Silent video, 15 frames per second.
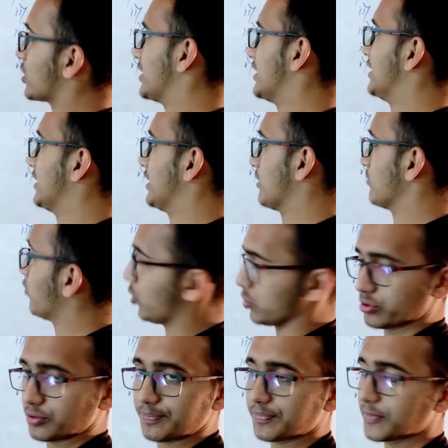degree both.
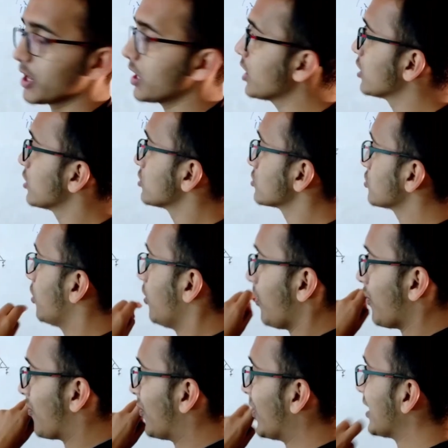So
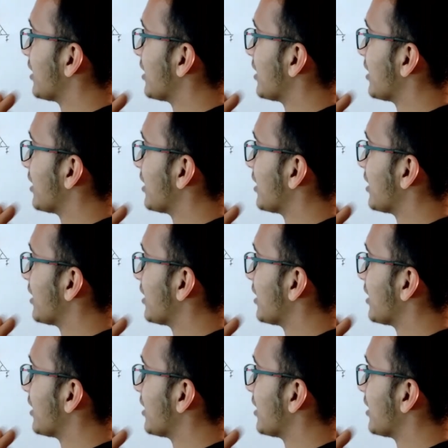what am